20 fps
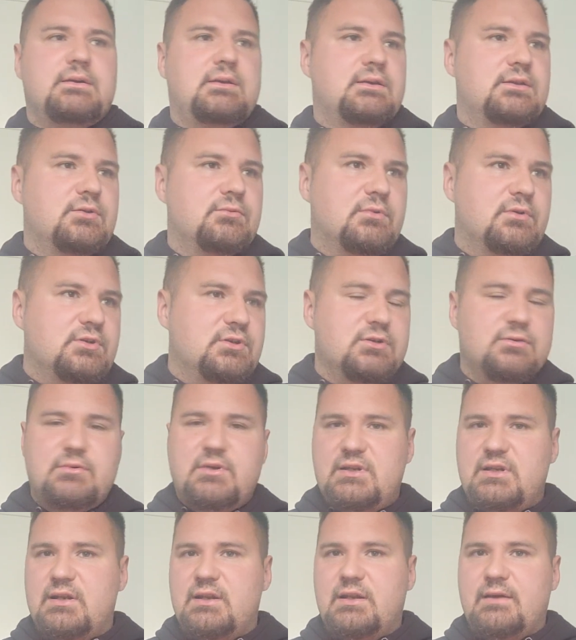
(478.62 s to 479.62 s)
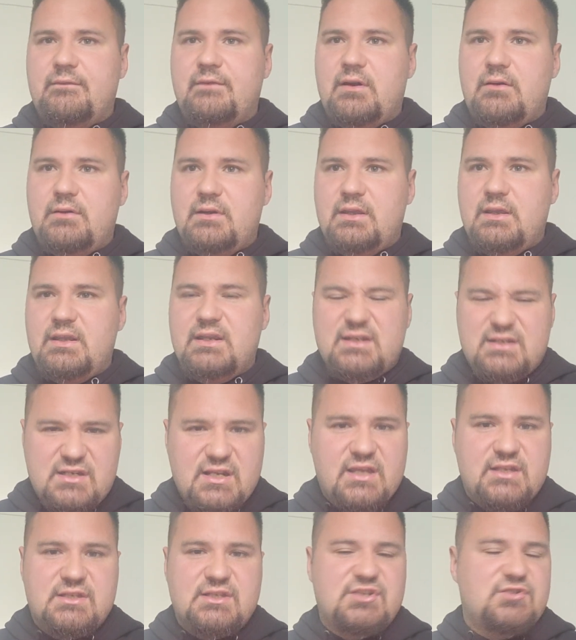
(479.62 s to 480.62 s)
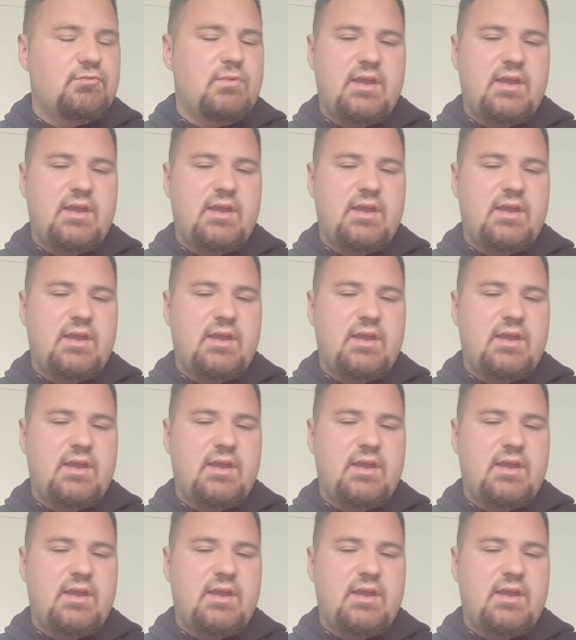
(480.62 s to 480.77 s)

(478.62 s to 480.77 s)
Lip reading: You would do it in a very intense